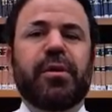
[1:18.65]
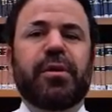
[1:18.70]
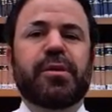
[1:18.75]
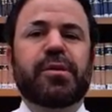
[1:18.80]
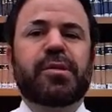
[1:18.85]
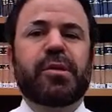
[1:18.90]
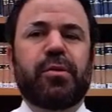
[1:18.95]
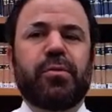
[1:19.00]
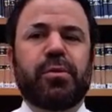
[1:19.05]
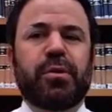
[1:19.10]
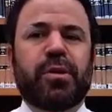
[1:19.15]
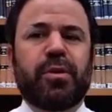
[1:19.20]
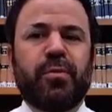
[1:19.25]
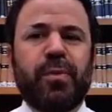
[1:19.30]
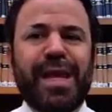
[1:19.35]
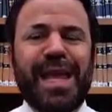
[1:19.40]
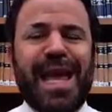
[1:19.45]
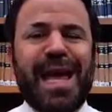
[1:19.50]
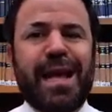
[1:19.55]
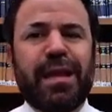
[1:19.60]
So can
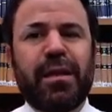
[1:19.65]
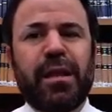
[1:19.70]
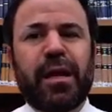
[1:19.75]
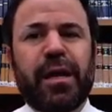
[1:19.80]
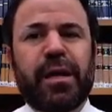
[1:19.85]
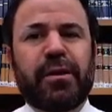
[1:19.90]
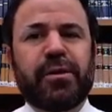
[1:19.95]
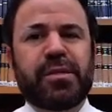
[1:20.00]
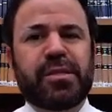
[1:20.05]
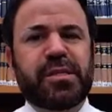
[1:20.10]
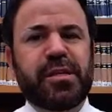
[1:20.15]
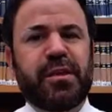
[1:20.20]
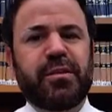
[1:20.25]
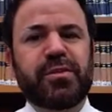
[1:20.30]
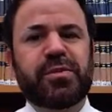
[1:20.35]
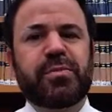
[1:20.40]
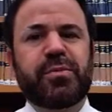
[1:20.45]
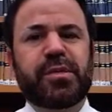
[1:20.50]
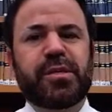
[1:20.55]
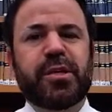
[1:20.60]
we ally
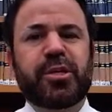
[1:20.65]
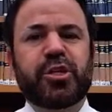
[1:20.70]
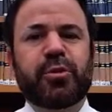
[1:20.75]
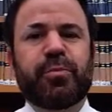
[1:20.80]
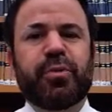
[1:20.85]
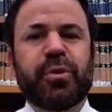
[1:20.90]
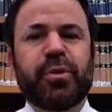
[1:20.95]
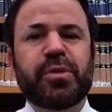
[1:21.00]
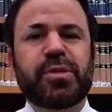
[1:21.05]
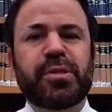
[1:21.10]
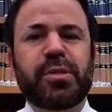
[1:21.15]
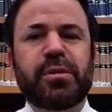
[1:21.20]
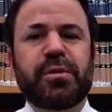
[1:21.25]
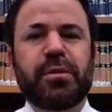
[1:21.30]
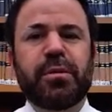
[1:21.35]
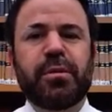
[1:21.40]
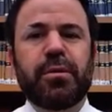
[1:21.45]
ourselves with such a person?